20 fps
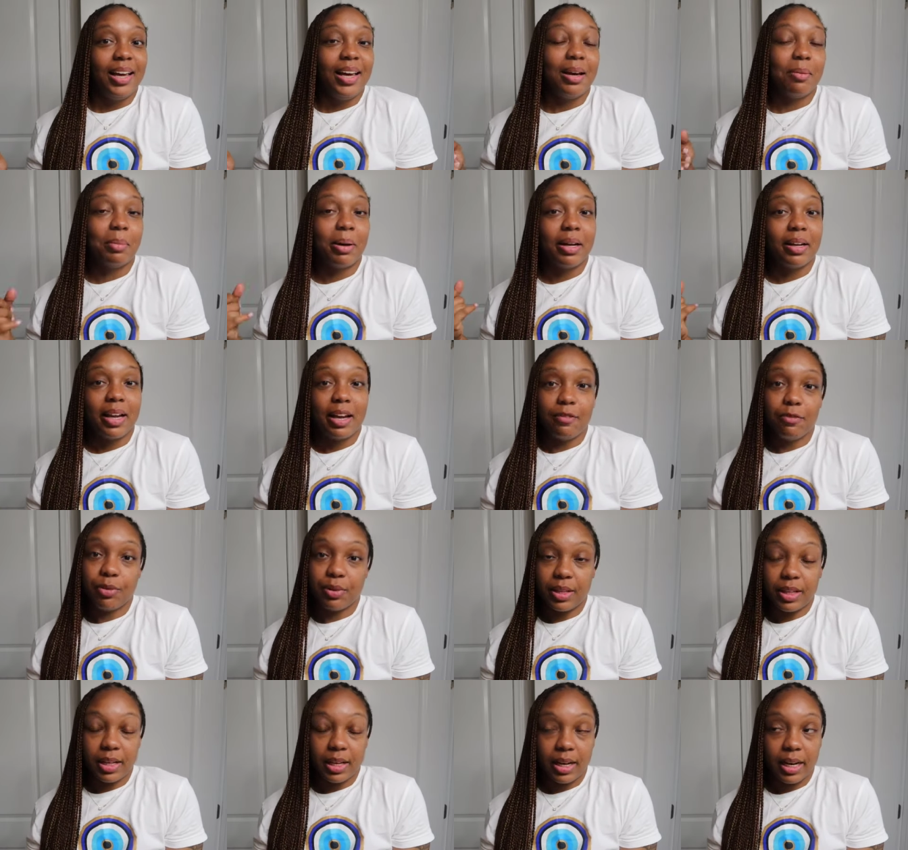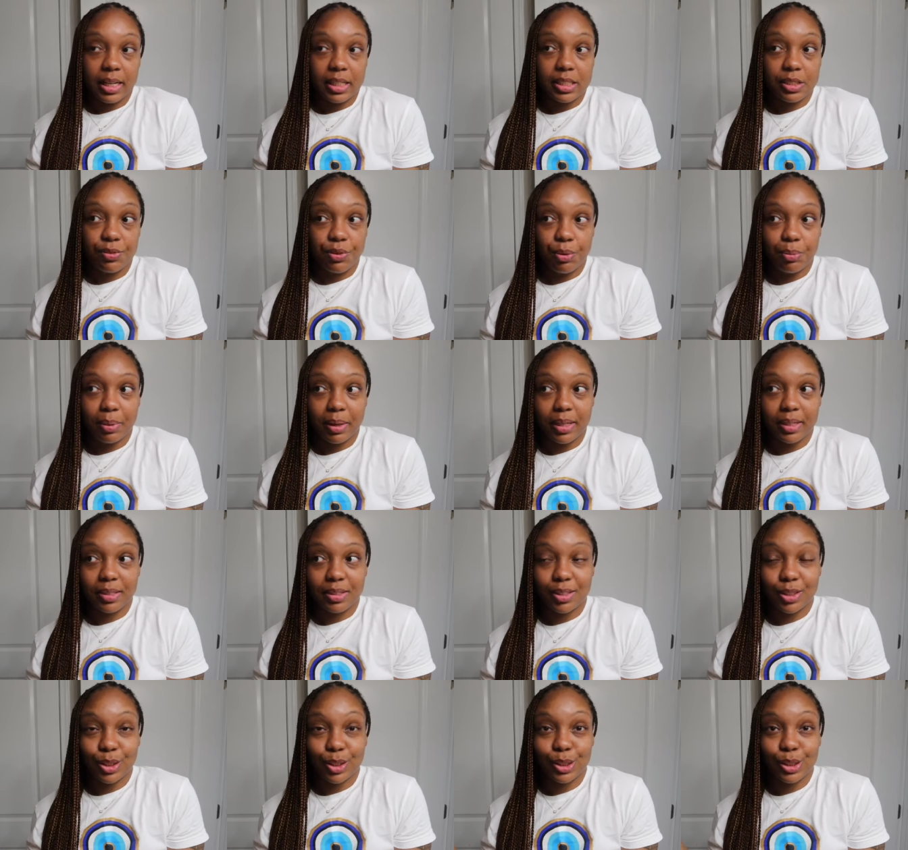in my life within the next few
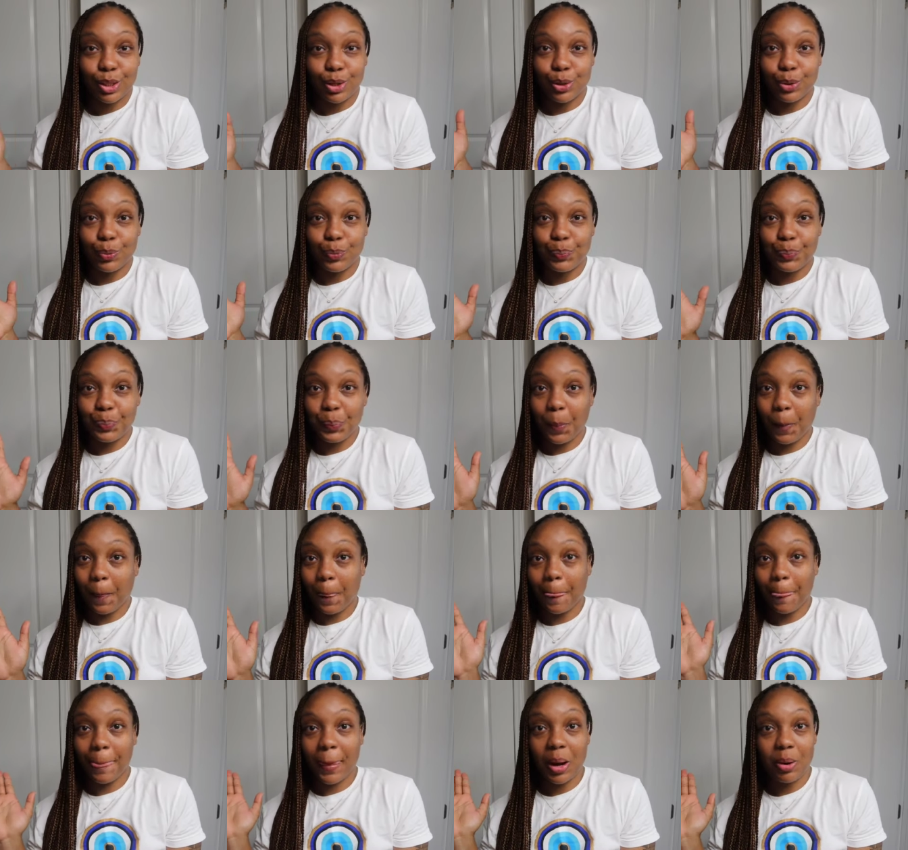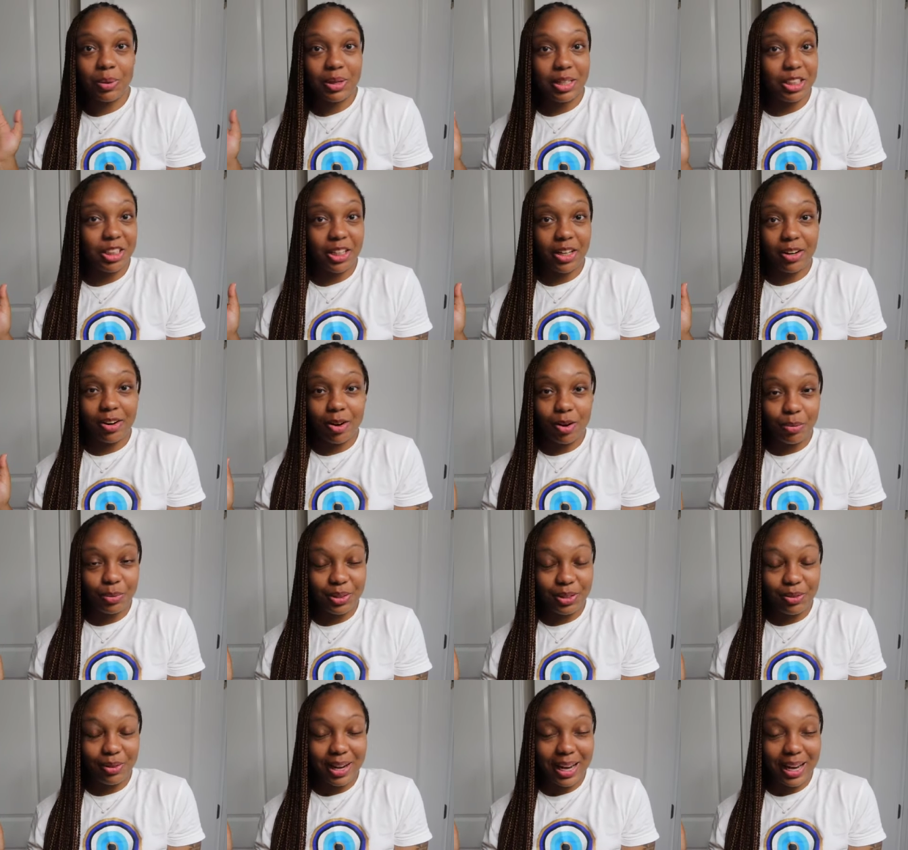months. So I want to share it all with you